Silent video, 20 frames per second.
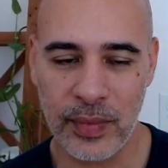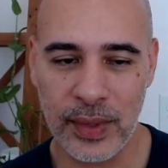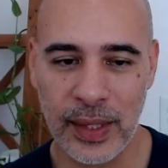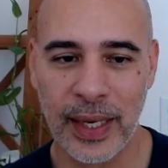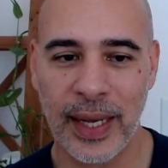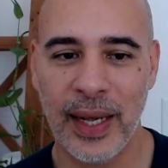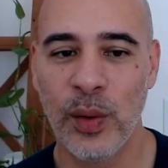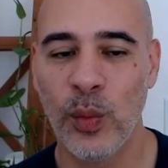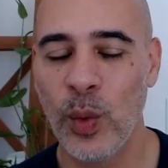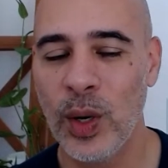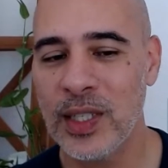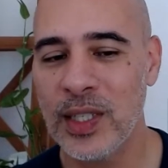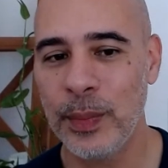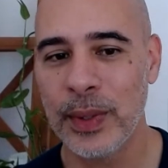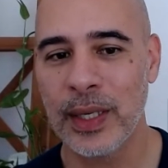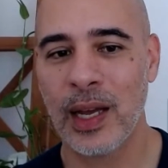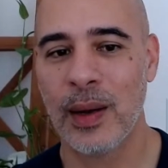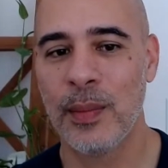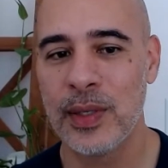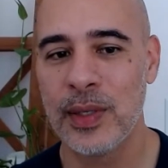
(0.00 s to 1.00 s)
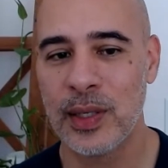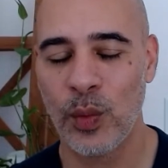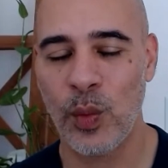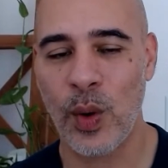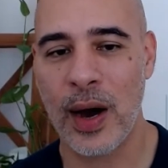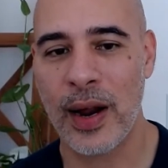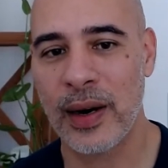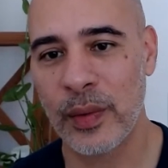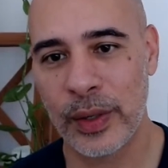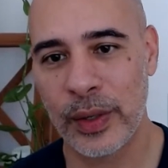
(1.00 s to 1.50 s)
And once it becomes the
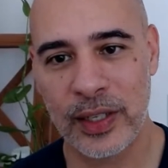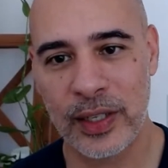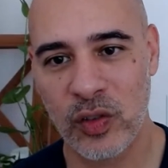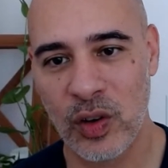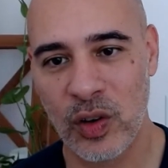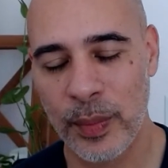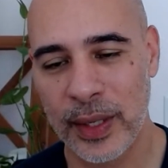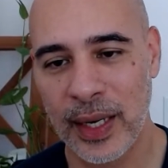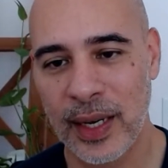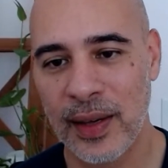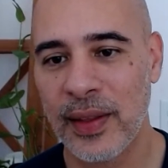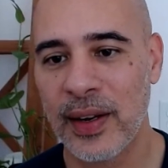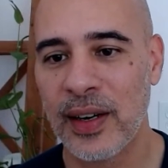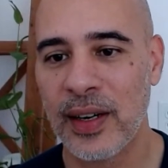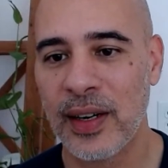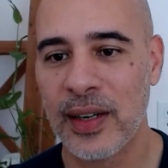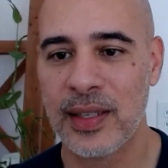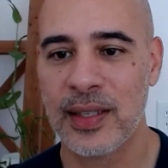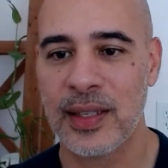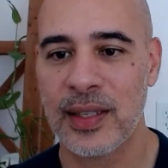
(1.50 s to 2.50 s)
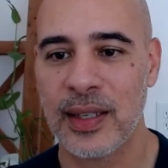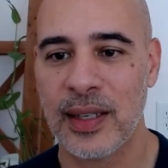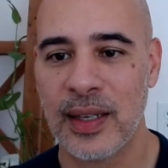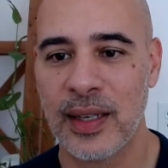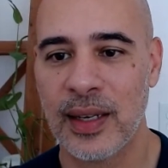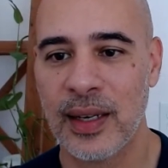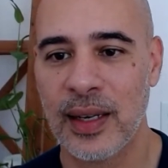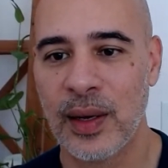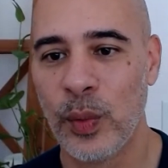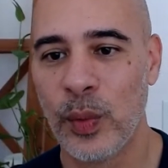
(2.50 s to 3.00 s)
water we're swimming in,
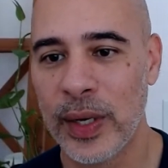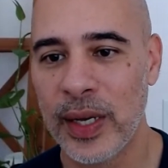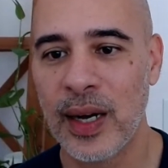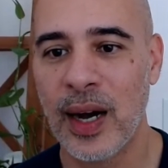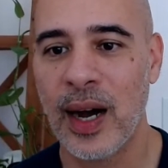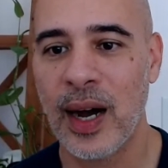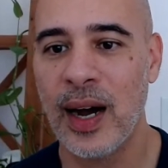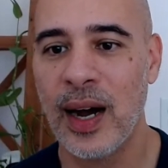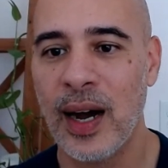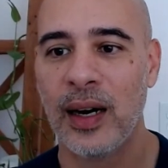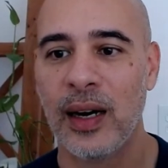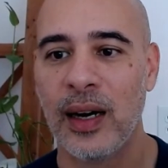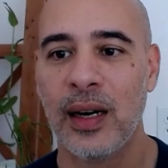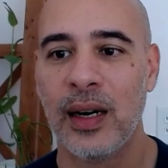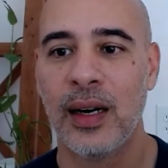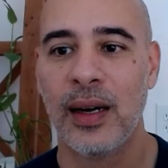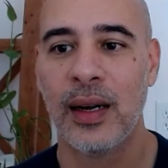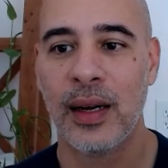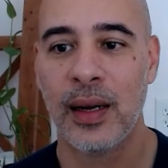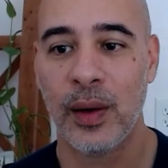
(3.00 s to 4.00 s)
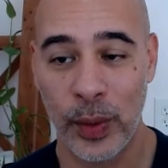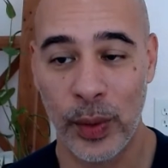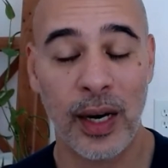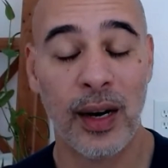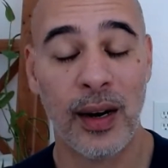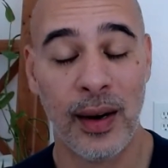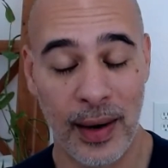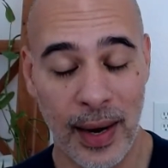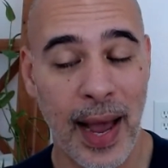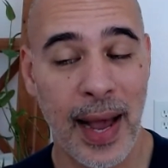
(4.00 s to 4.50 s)
we are
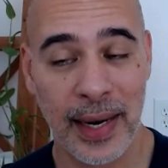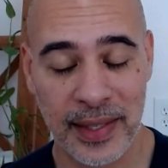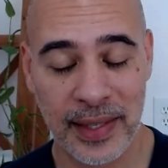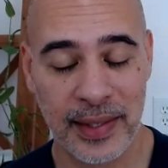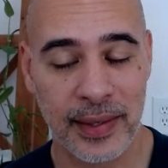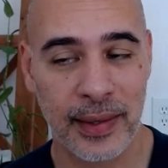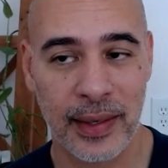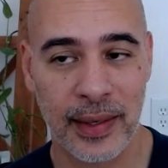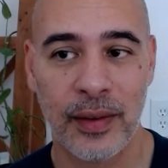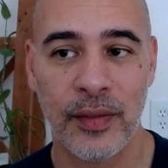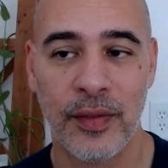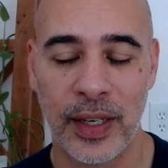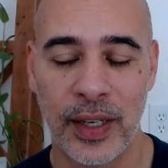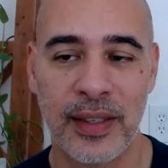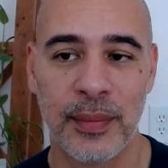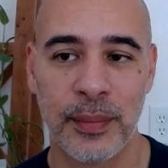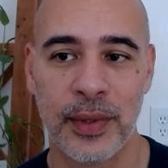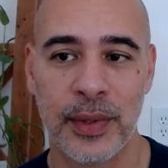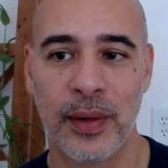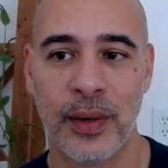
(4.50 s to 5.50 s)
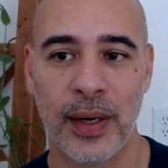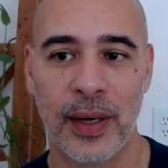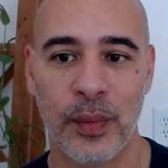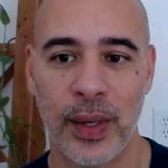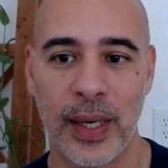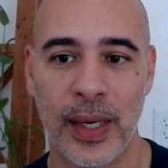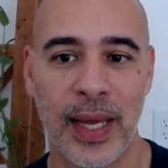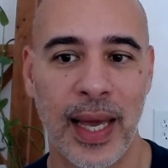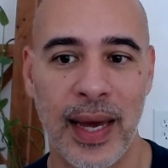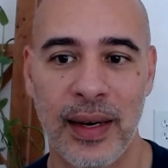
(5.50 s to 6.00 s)
actually a victim to it.
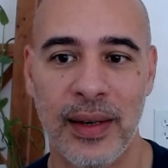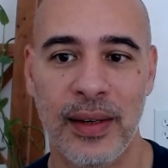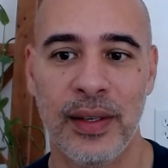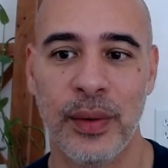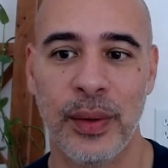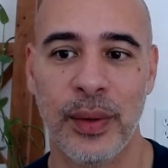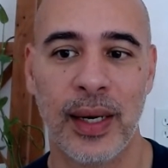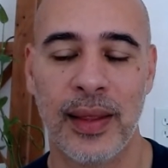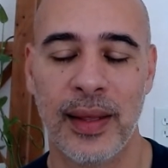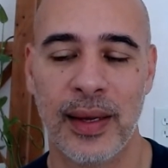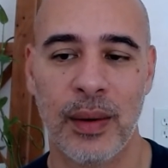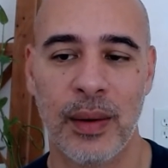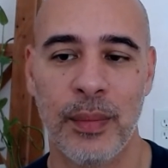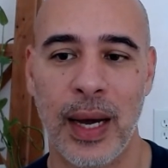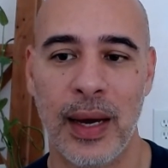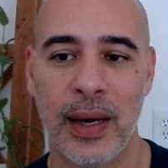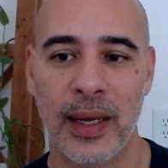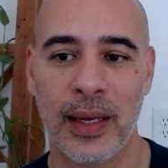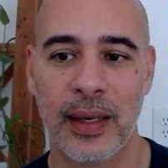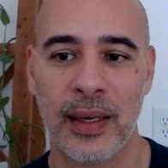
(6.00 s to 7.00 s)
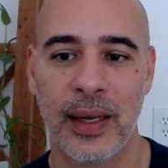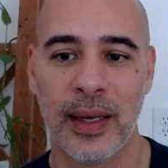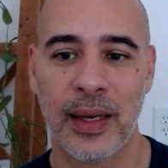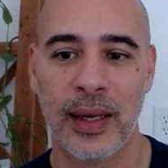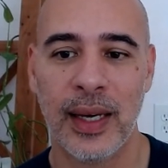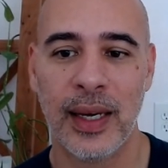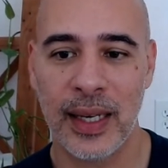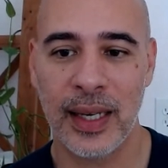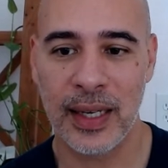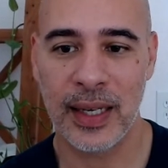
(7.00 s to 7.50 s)
We can't do anything about it
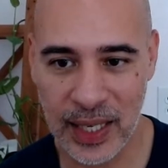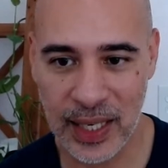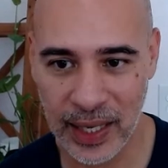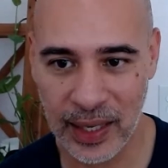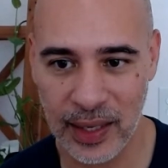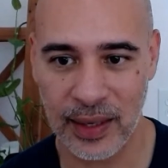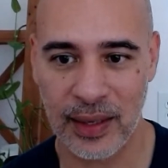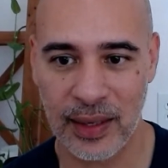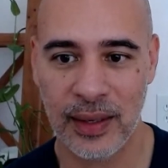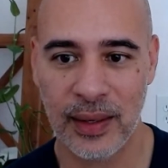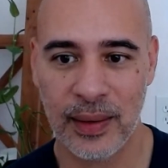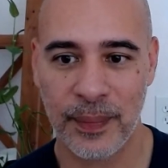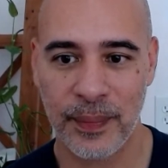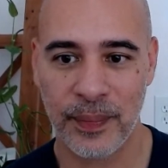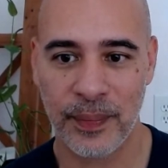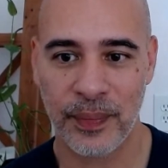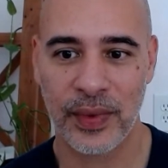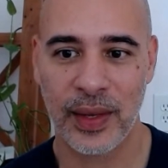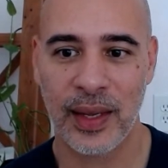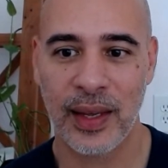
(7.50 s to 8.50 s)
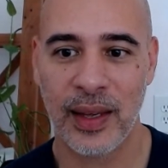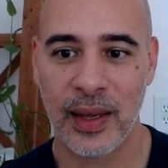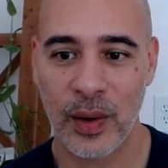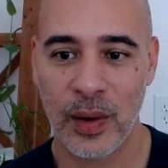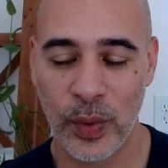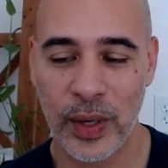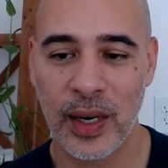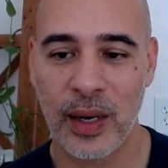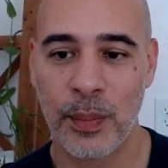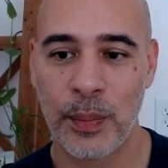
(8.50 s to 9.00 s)
until
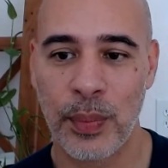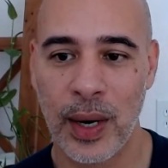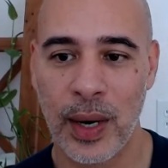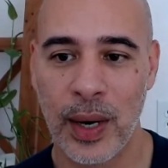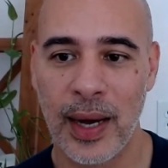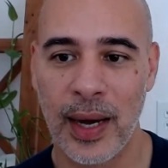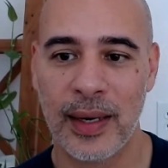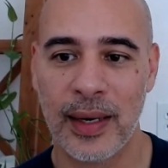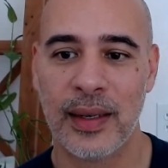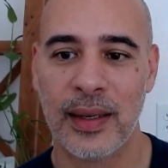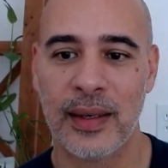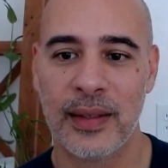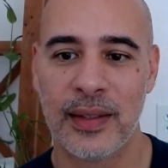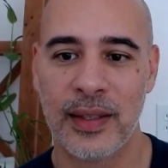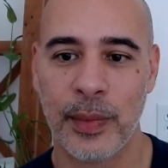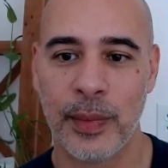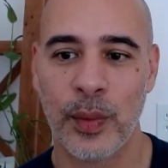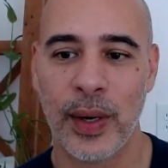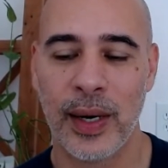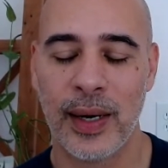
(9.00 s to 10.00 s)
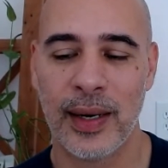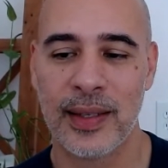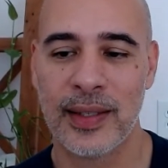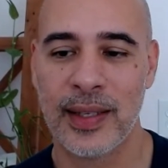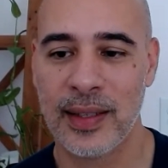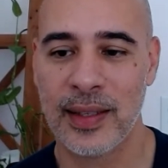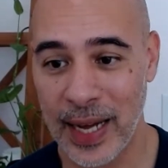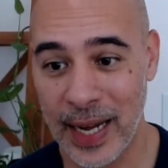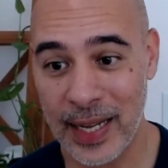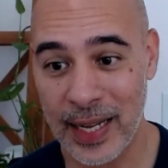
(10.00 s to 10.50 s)
we are brought some awareness.
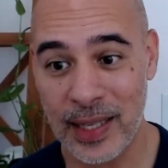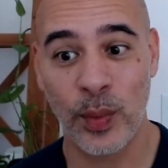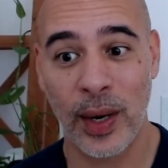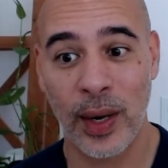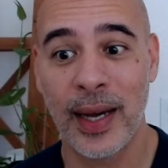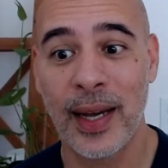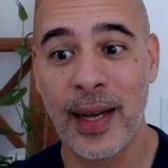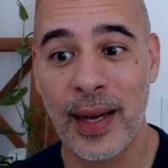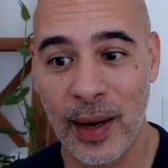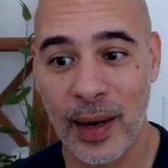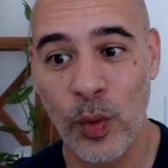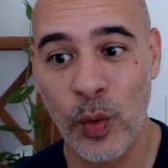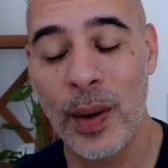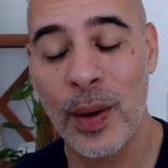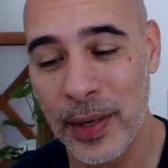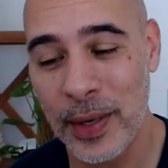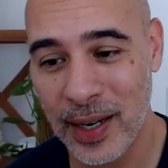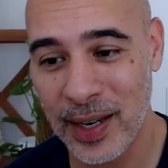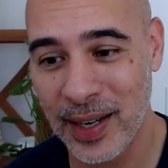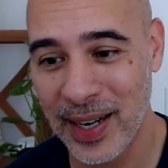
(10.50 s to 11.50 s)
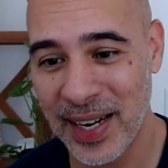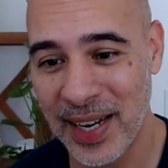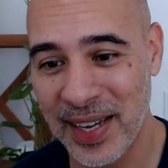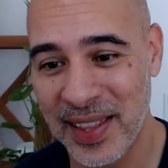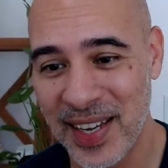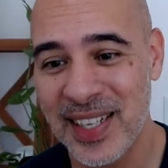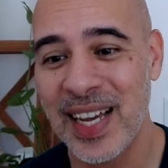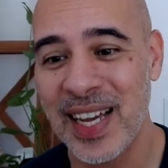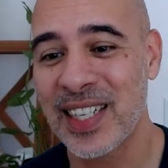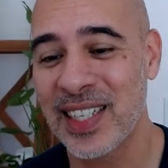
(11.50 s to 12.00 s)
And that's why a webinar like
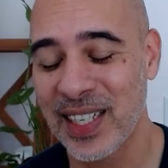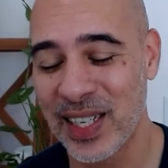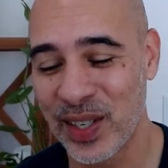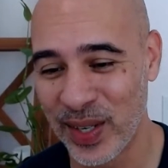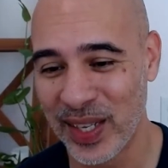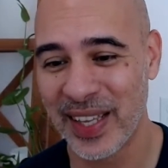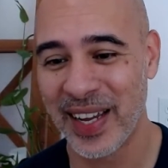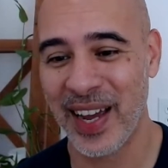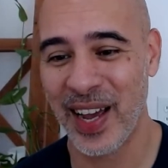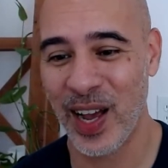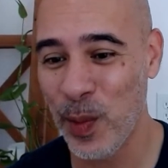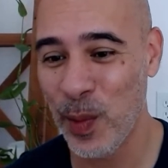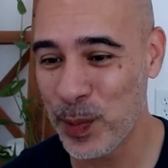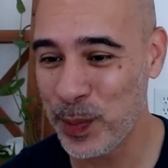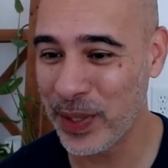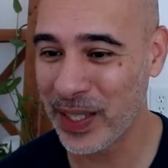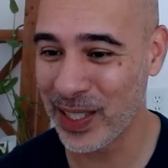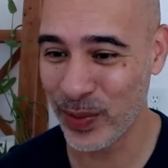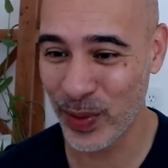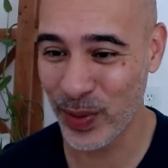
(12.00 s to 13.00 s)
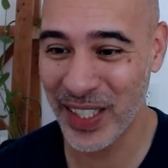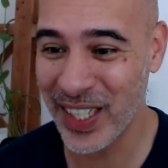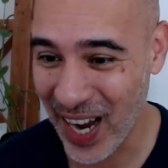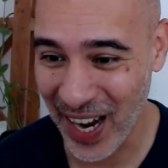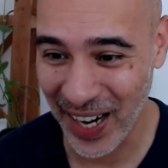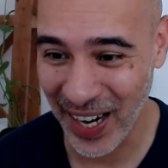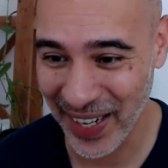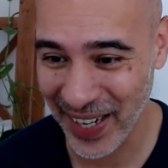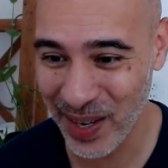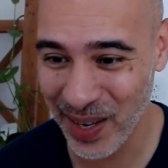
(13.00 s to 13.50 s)
this actually really helps, because we're
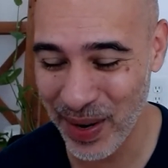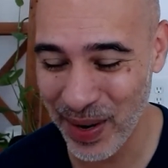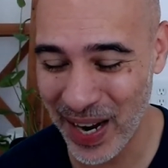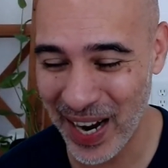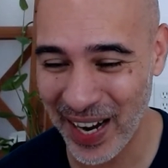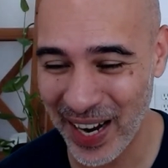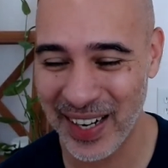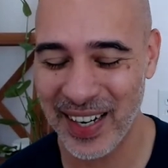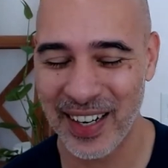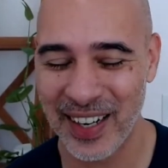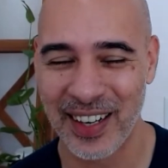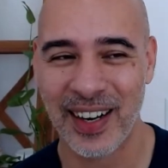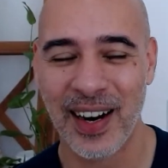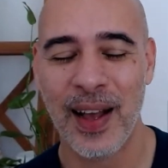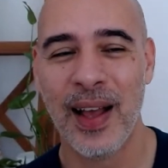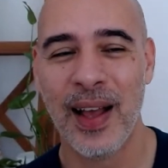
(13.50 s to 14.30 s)
talking about it here.